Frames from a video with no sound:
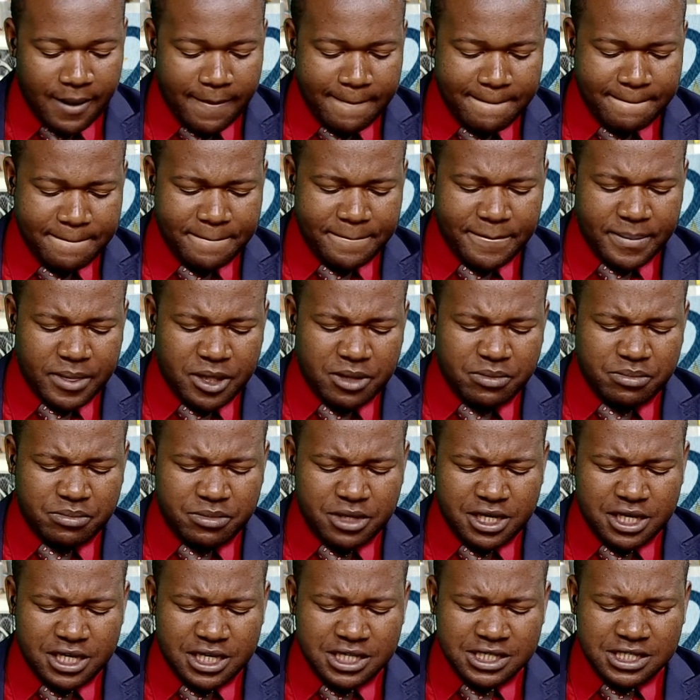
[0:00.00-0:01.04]
As
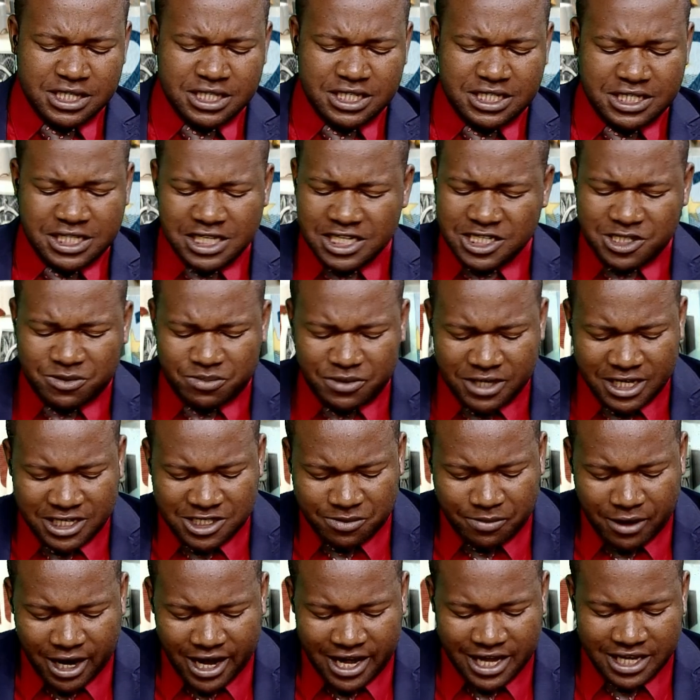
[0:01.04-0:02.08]
the
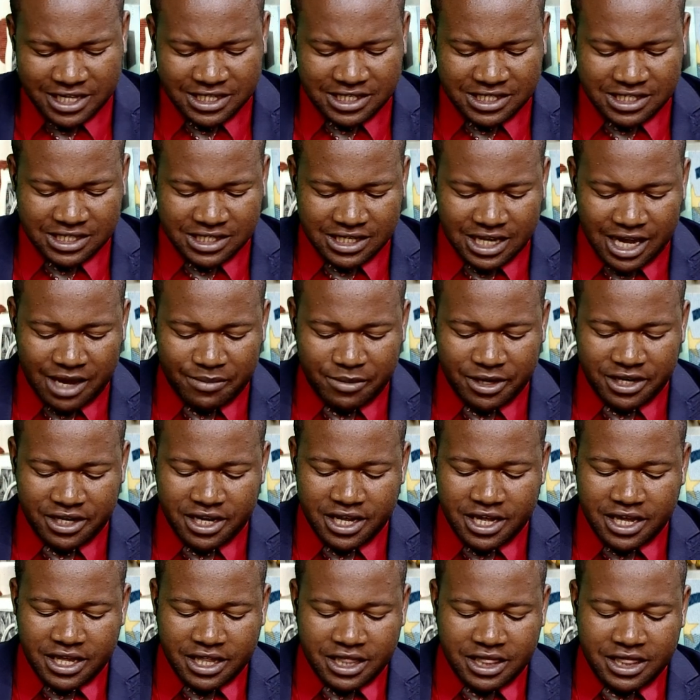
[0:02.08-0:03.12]
TSP expires, I
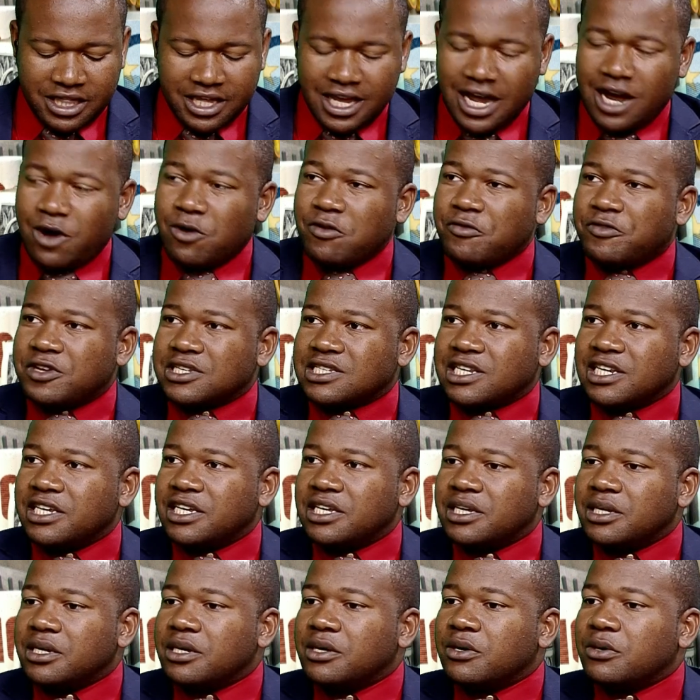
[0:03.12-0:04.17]
mean, there are
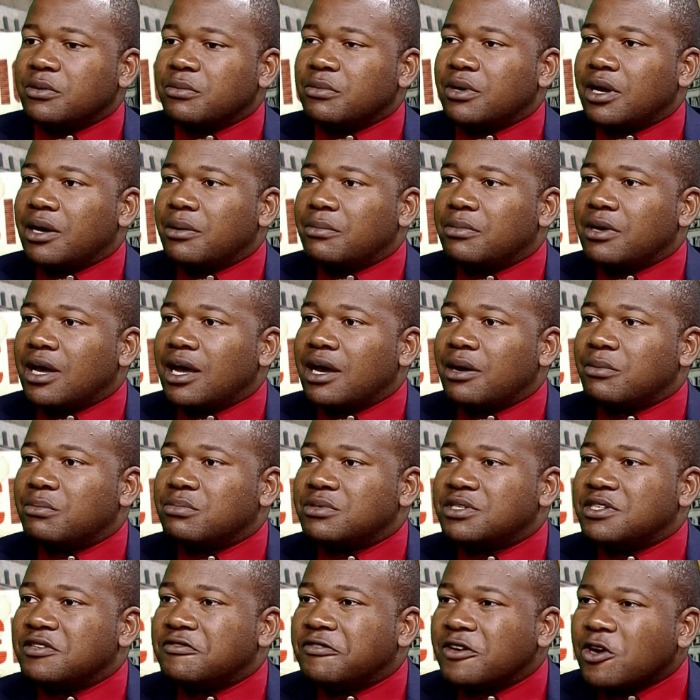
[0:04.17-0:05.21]
obviously
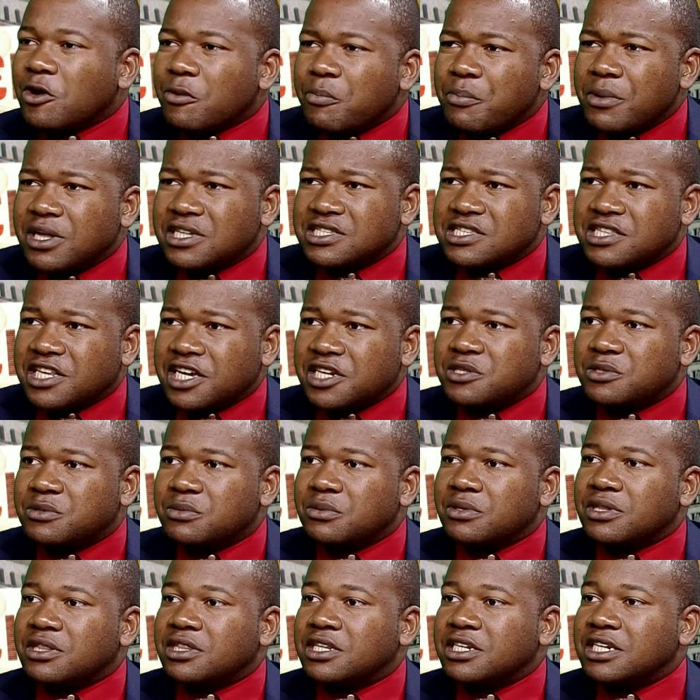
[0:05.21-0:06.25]
developments
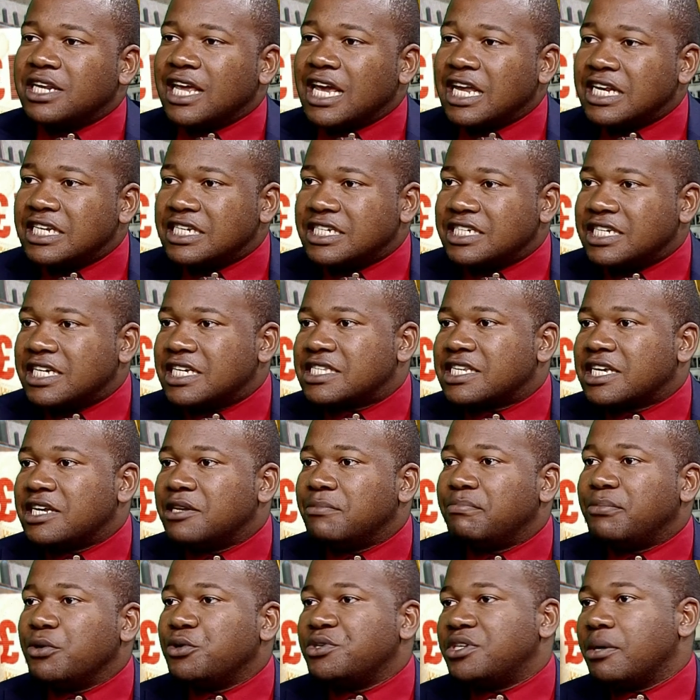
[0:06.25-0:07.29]
that the
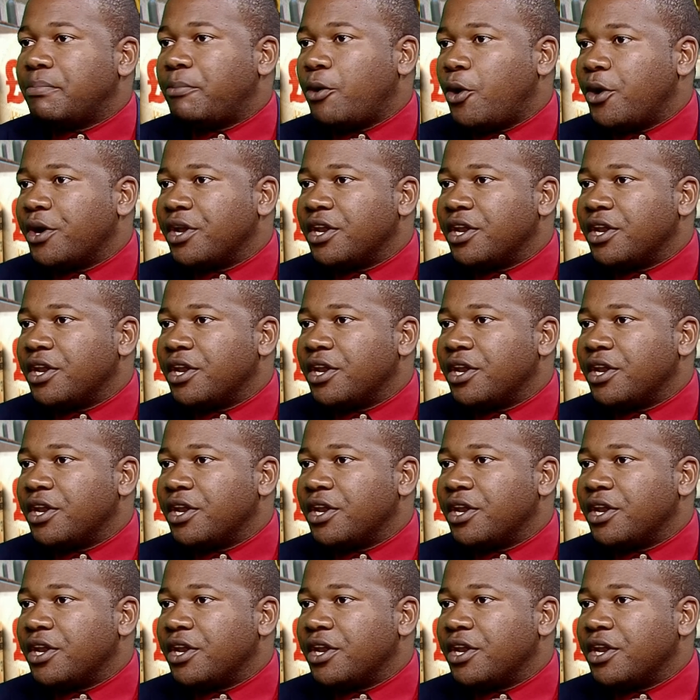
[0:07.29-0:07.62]
NDS can build